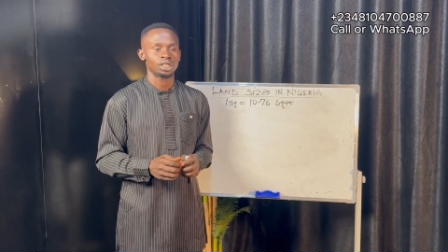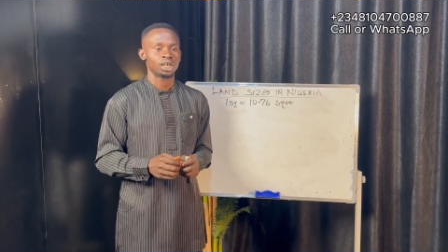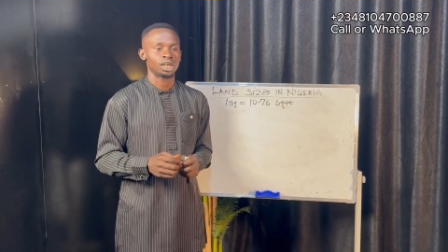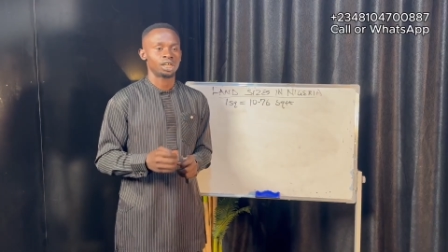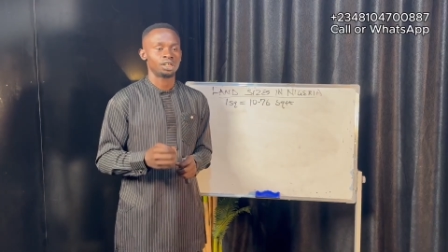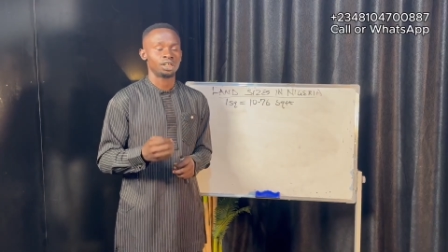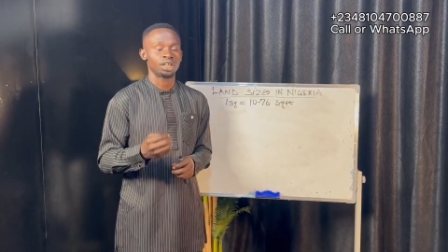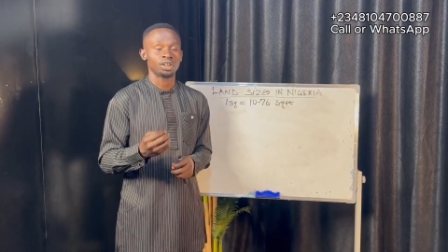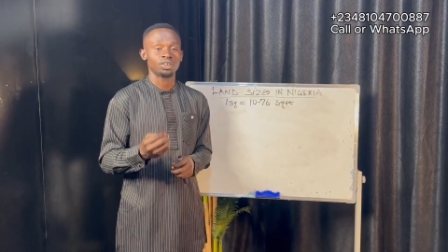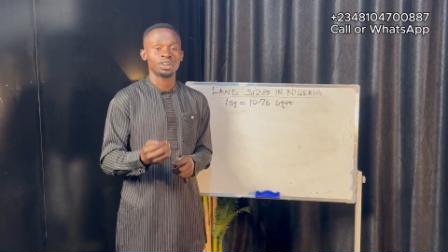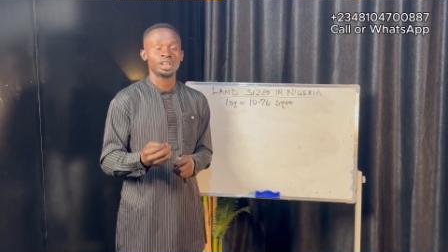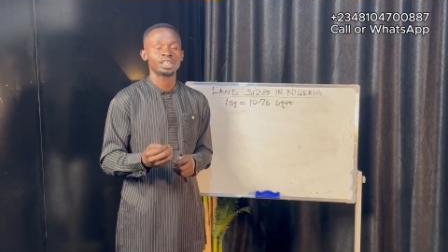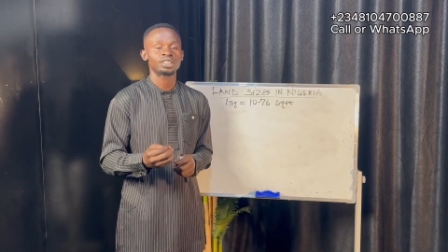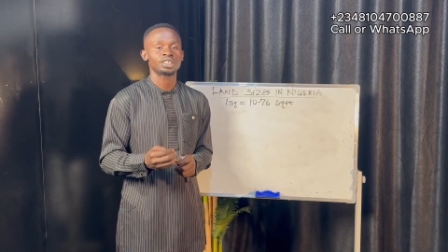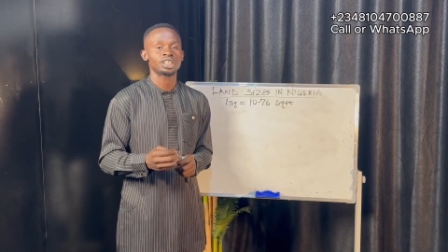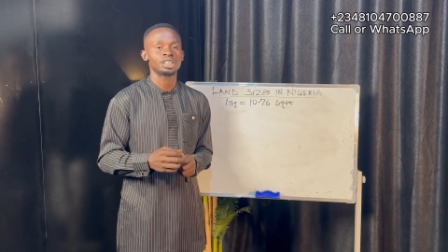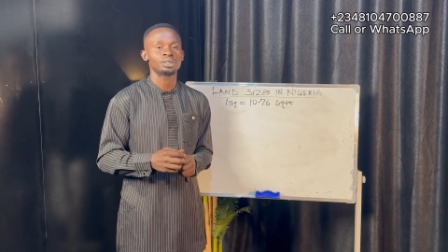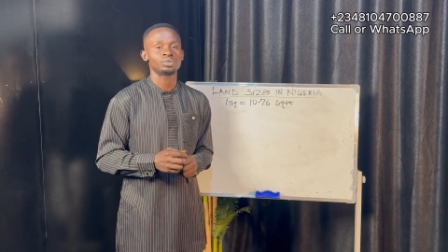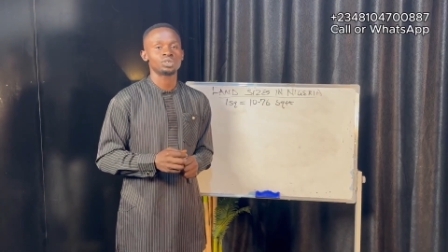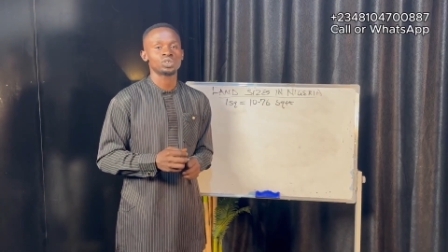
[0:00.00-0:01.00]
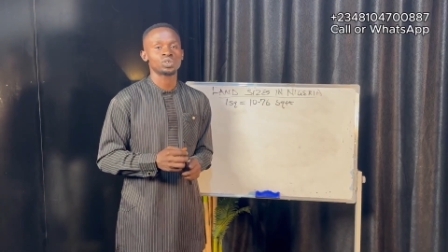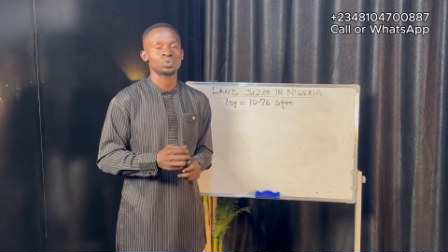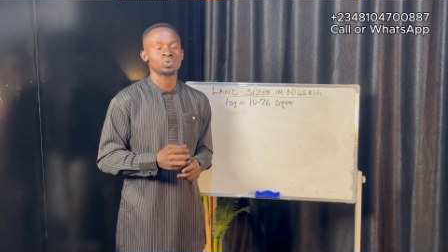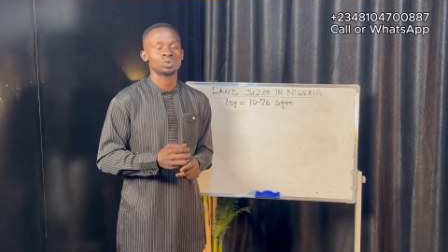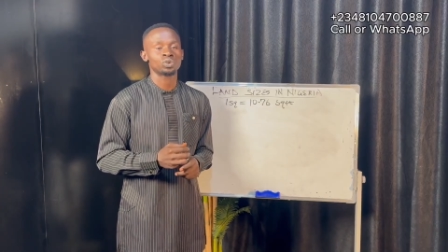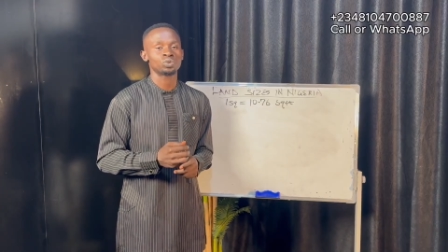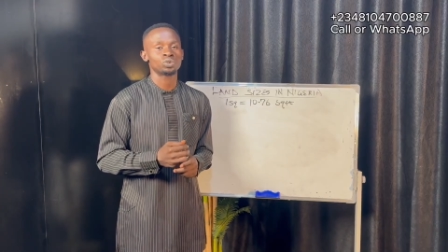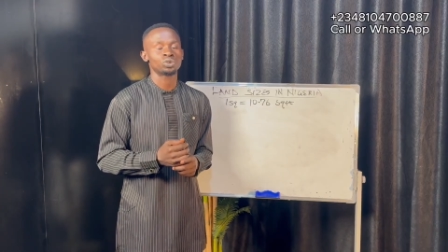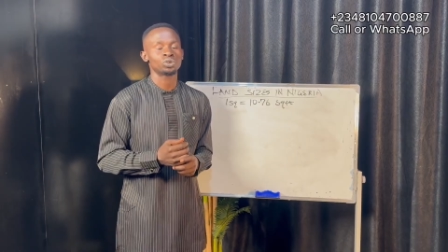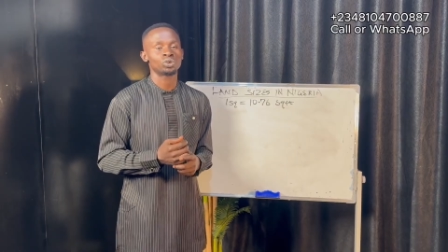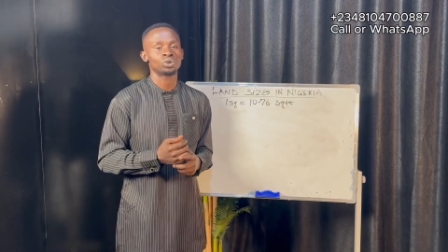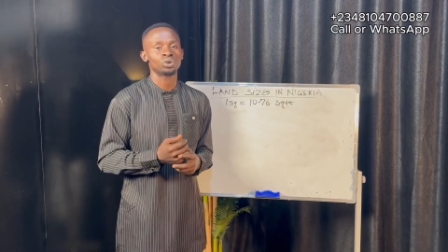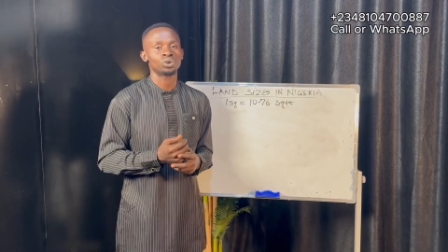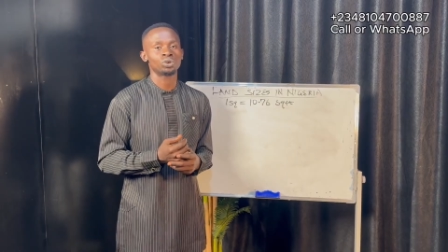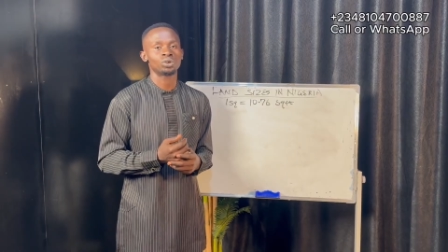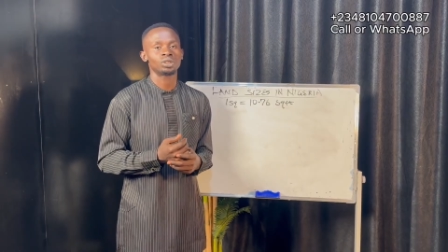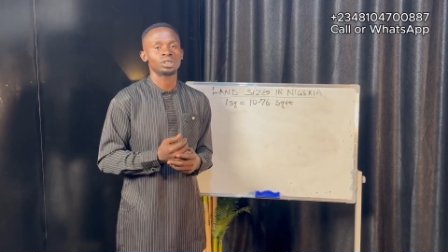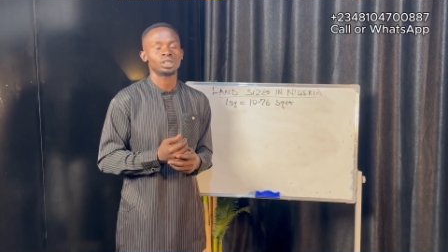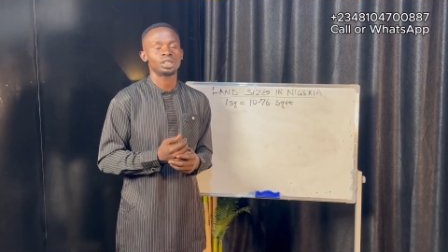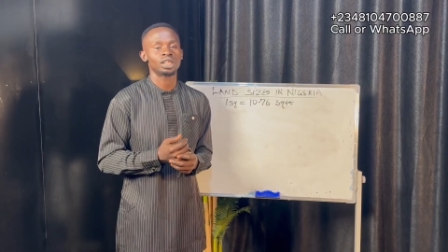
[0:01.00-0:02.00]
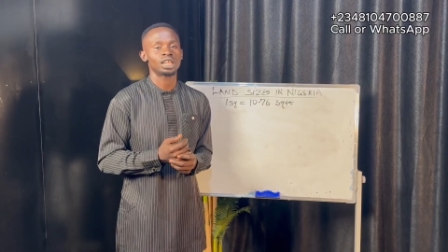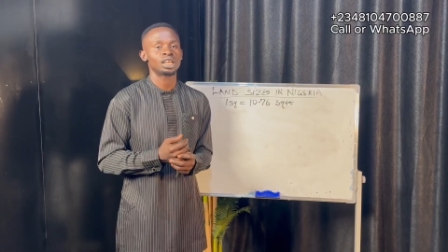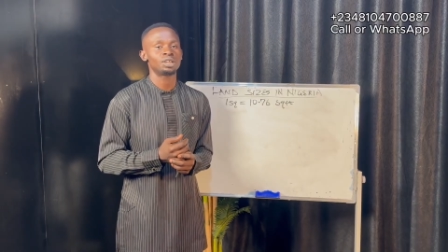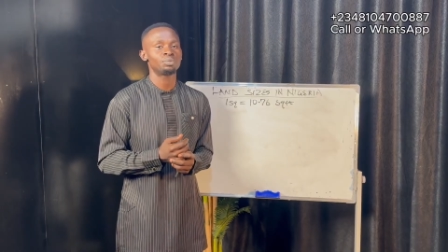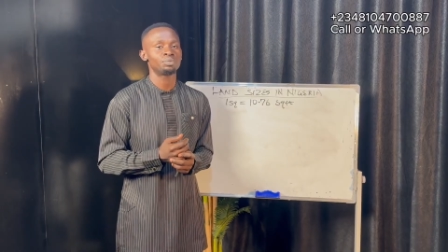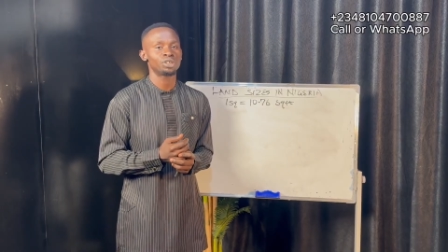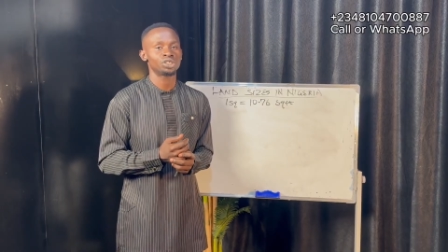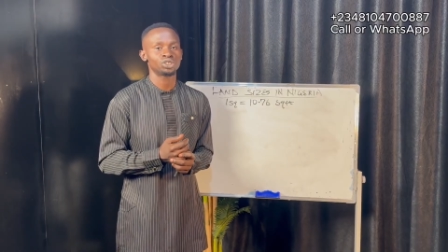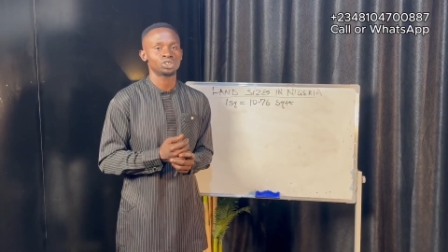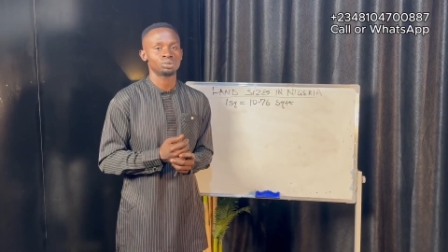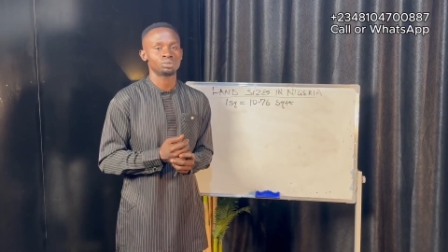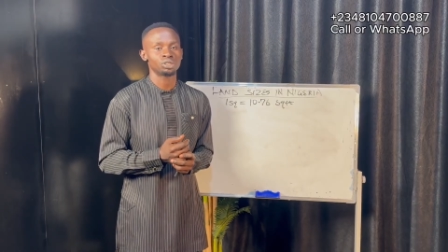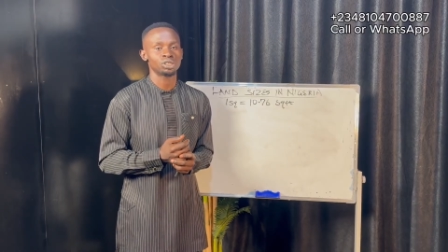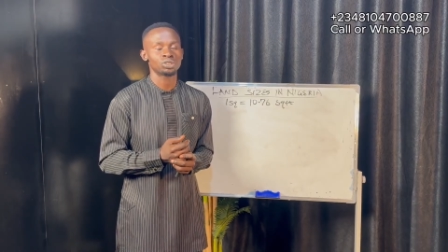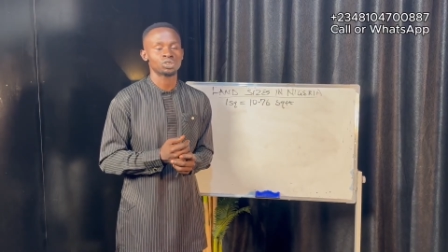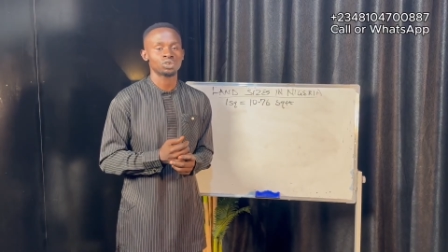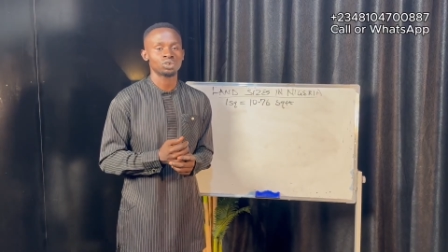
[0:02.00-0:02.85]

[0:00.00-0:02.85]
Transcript: And another term is what we call land measurement.